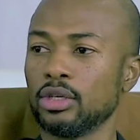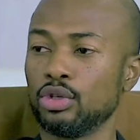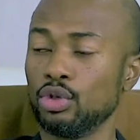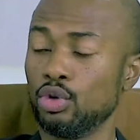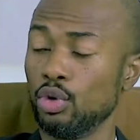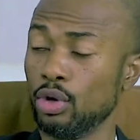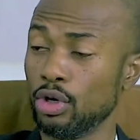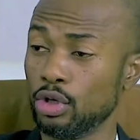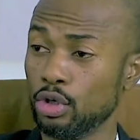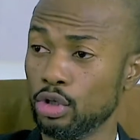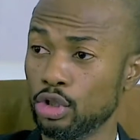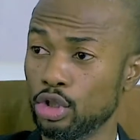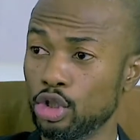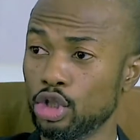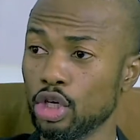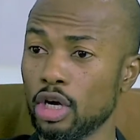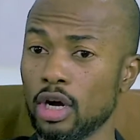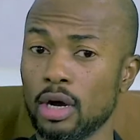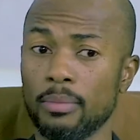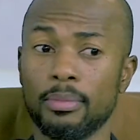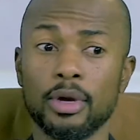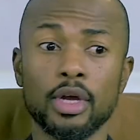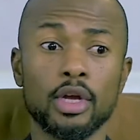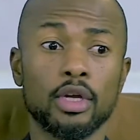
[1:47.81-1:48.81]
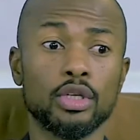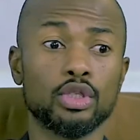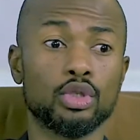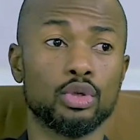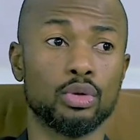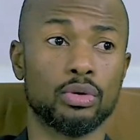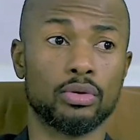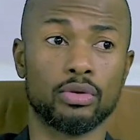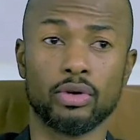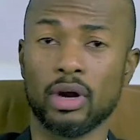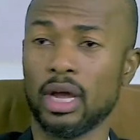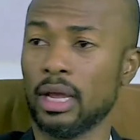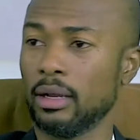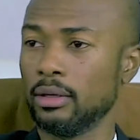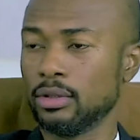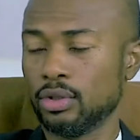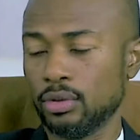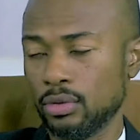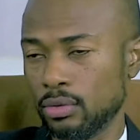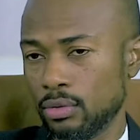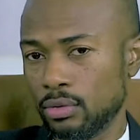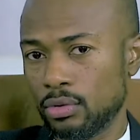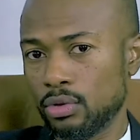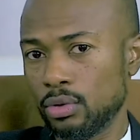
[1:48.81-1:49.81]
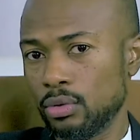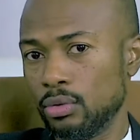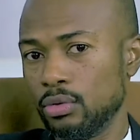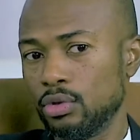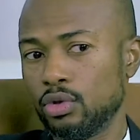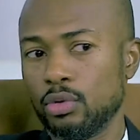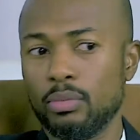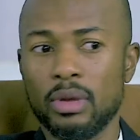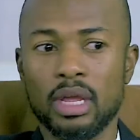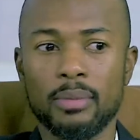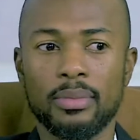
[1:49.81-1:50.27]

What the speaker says: to do a good job, to